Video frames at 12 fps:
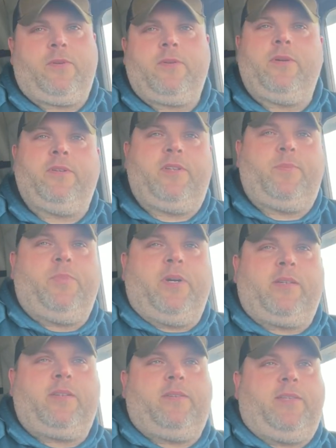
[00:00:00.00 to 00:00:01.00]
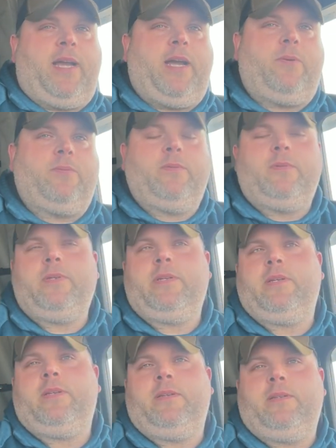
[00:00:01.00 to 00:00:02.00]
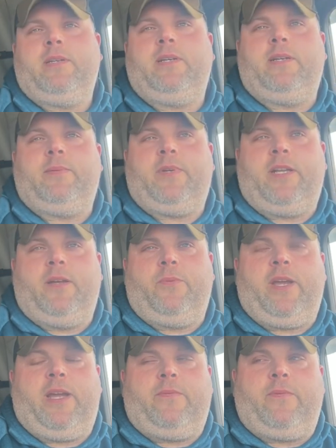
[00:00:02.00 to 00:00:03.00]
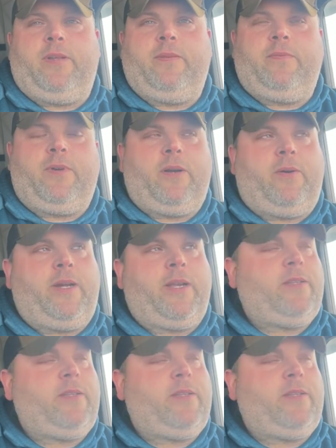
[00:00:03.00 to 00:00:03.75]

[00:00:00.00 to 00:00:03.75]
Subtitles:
cruises booked now. I know we have one. We're going